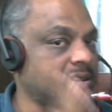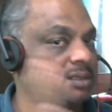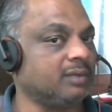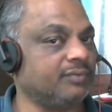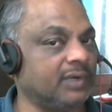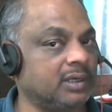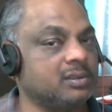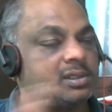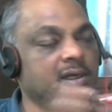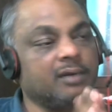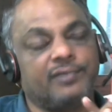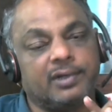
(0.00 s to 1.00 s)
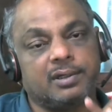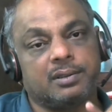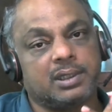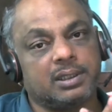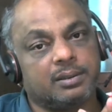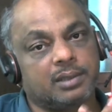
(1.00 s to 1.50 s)
The Windows
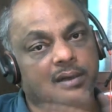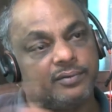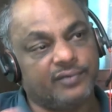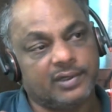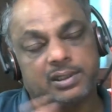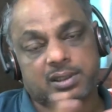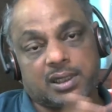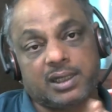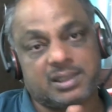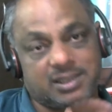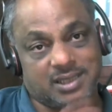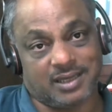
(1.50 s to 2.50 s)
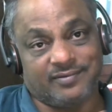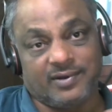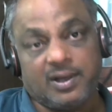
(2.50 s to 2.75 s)
configures itself